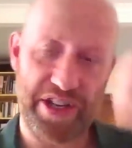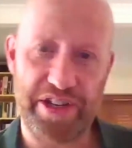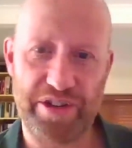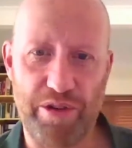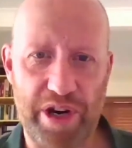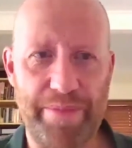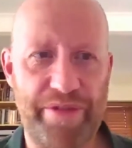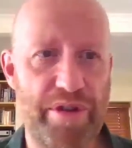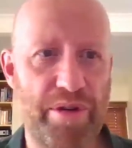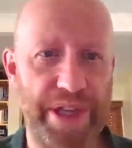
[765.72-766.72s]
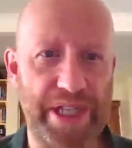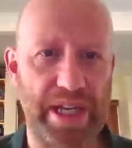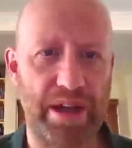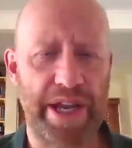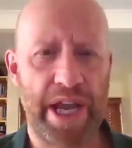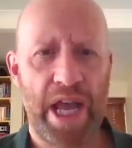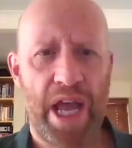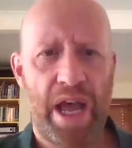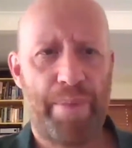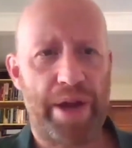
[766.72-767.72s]
not come through on this slide,
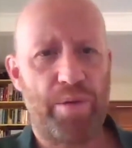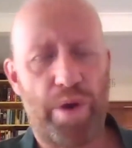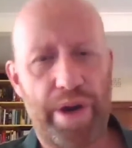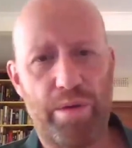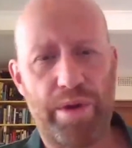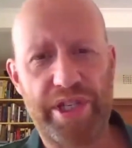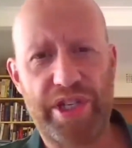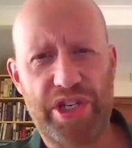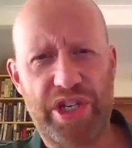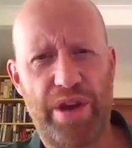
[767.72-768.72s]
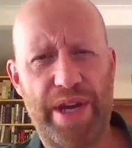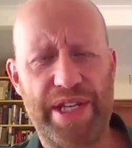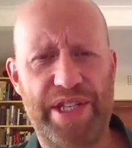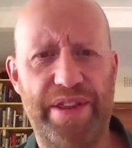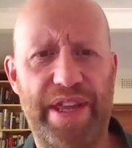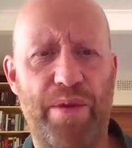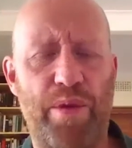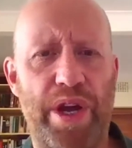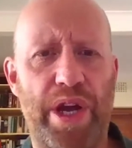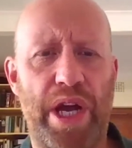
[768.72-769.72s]
but what I wanted to show is that there were
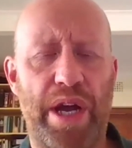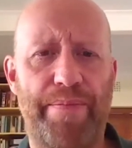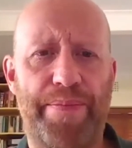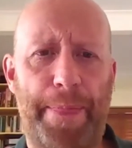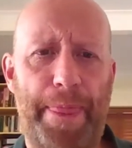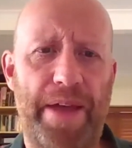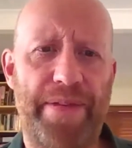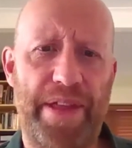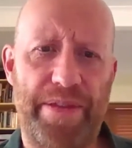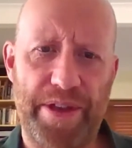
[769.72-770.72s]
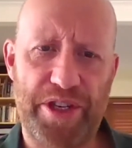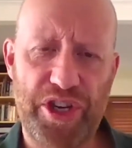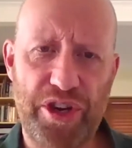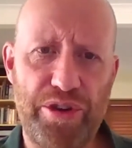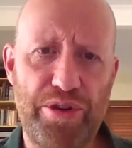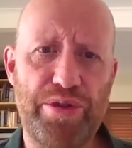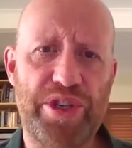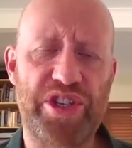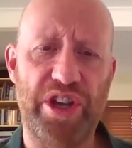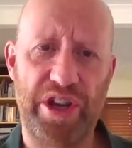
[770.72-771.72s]
the two
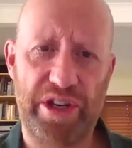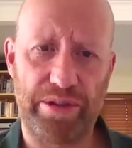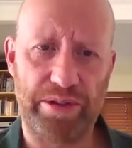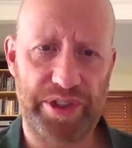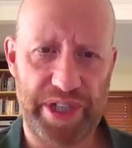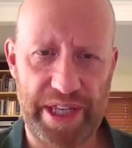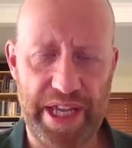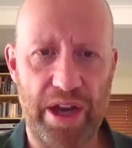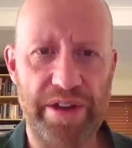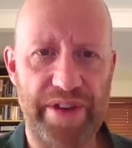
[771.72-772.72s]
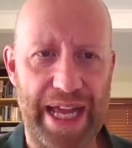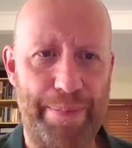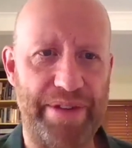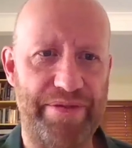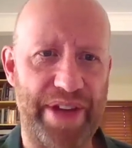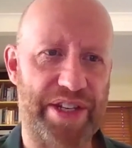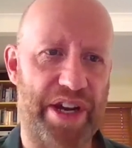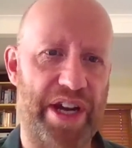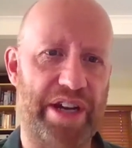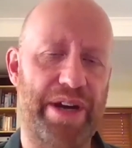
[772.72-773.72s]
circles in the overlapping Venn
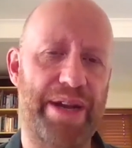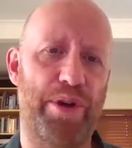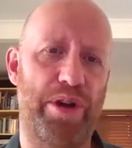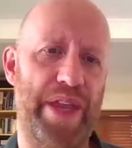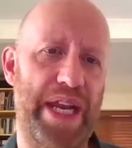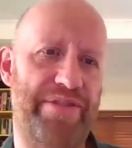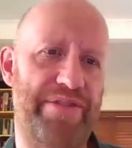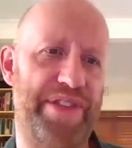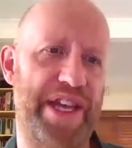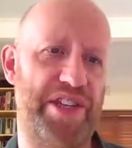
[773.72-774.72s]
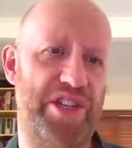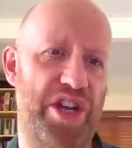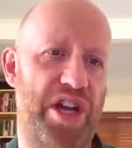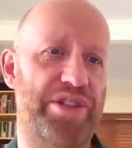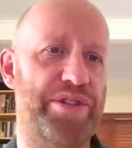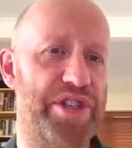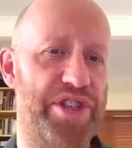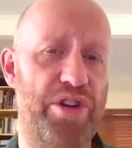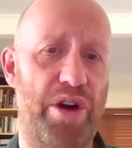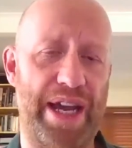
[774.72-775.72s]
diagram. On the left, there's a child who does not
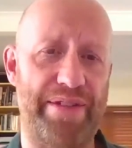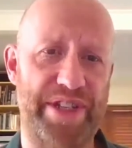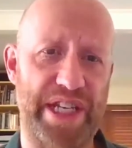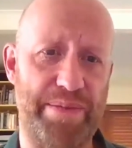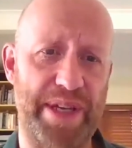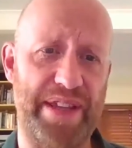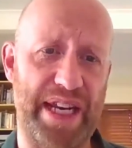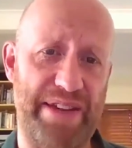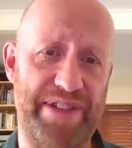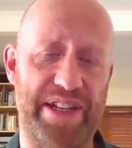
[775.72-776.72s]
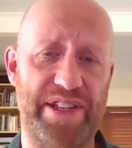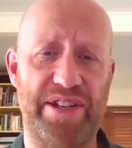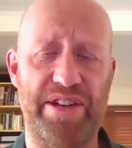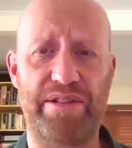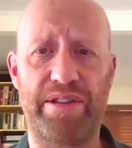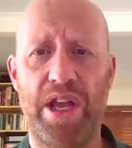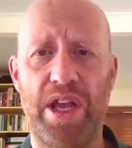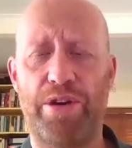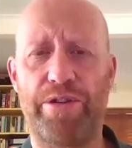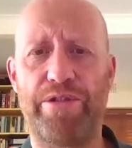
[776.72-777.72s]
have TB, the left-hand circle, and on
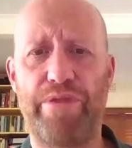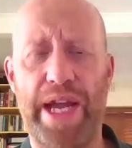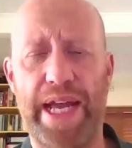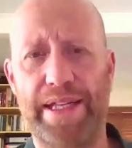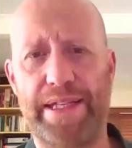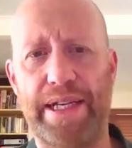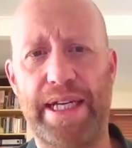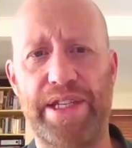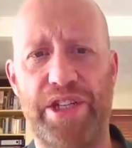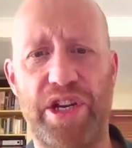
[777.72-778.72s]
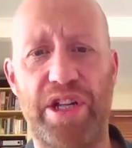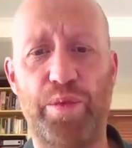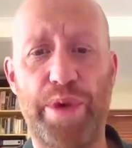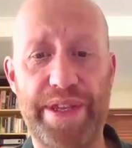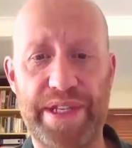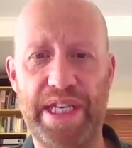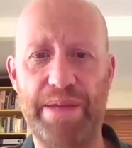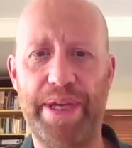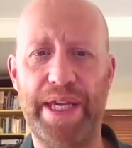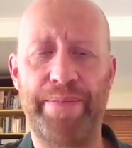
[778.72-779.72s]
the right-hand circle is a child with TB.